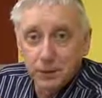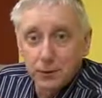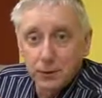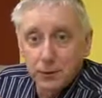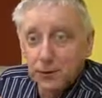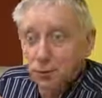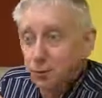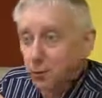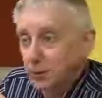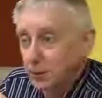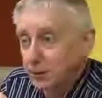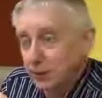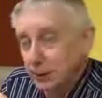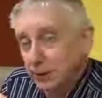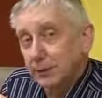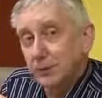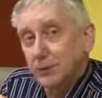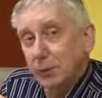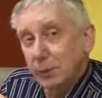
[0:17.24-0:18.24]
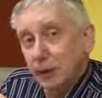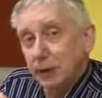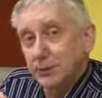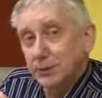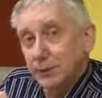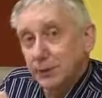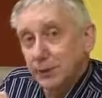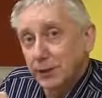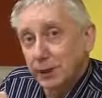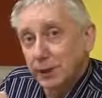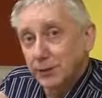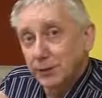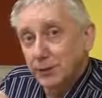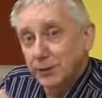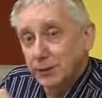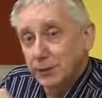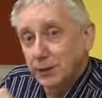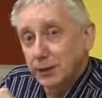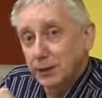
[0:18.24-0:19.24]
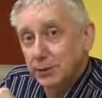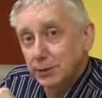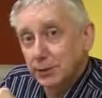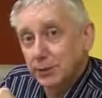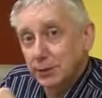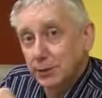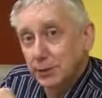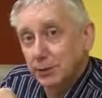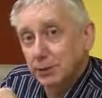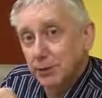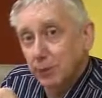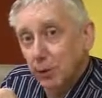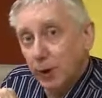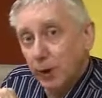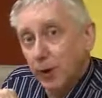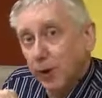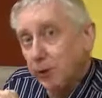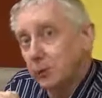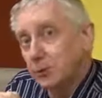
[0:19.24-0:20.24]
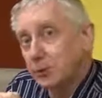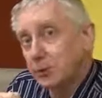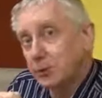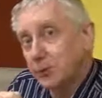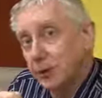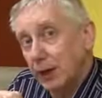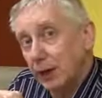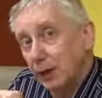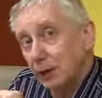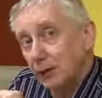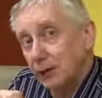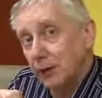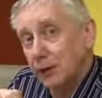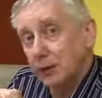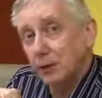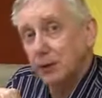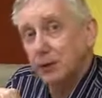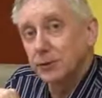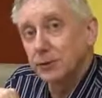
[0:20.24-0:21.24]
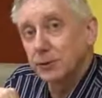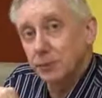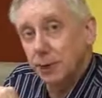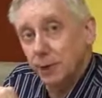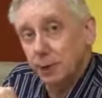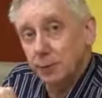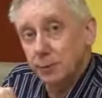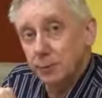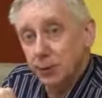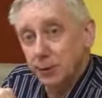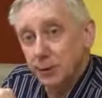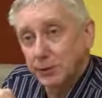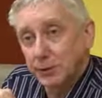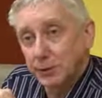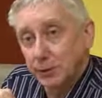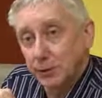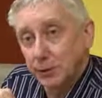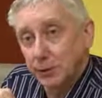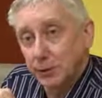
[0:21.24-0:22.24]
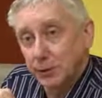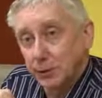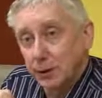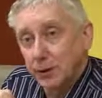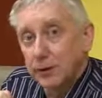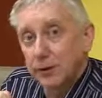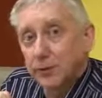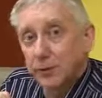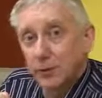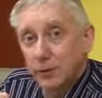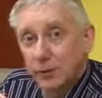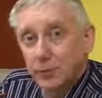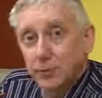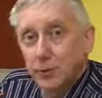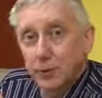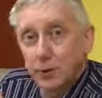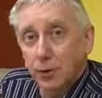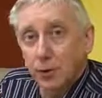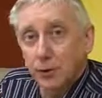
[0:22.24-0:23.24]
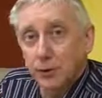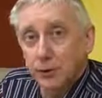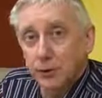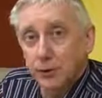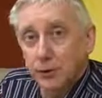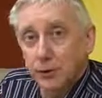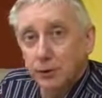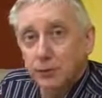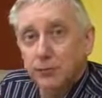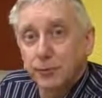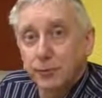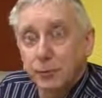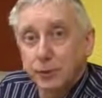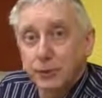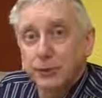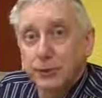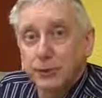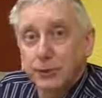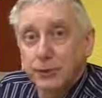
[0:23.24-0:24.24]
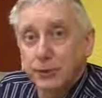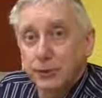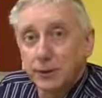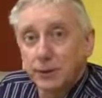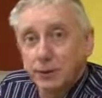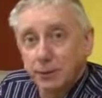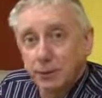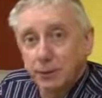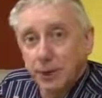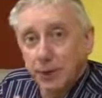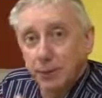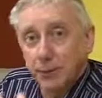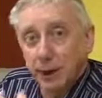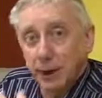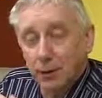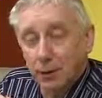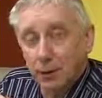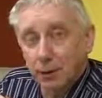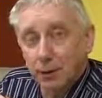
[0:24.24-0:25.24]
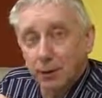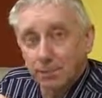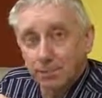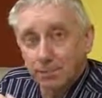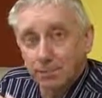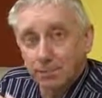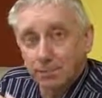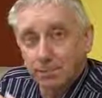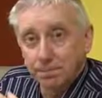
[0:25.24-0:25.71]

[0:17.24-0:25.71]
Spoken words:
So what is it? Well, as the name suggests, it's where you set side by side different options for achieving the same outcome.